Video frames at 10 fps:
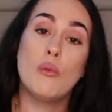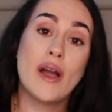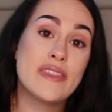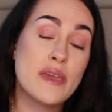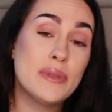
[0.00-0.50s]

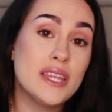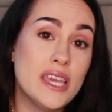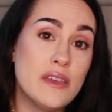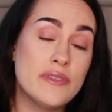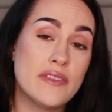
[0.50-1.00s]
why they
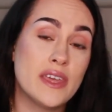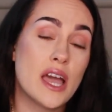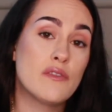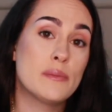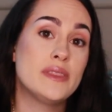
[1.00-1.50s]
believe that the
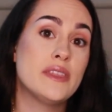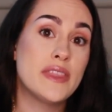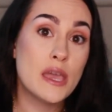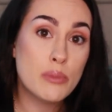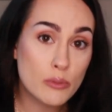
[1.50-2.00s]
government that
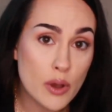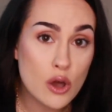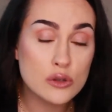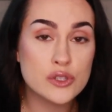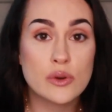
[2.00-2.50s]
they
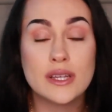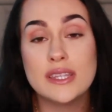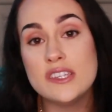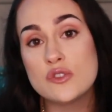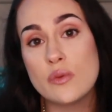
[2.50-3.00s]
propose, or at
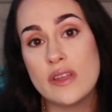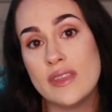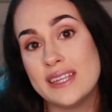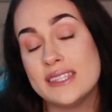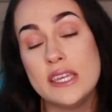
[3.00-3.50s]
least one
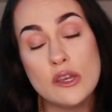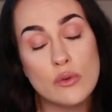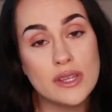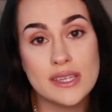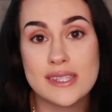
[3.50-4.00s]
that is
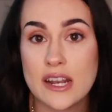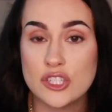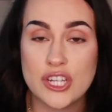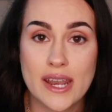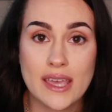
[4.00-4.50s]
equally as
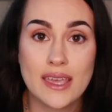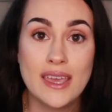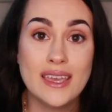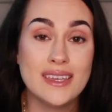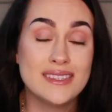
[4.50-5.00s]
energetic,
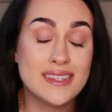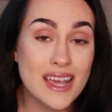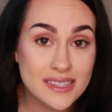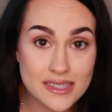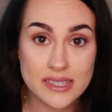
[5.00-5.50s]
is
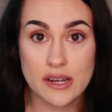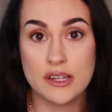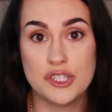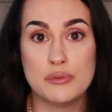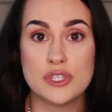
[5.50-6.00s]

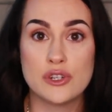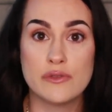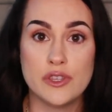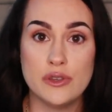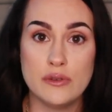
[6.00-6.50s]
necessary to
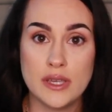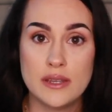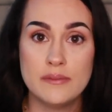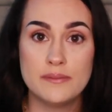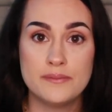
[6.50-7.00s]
preserve the Union,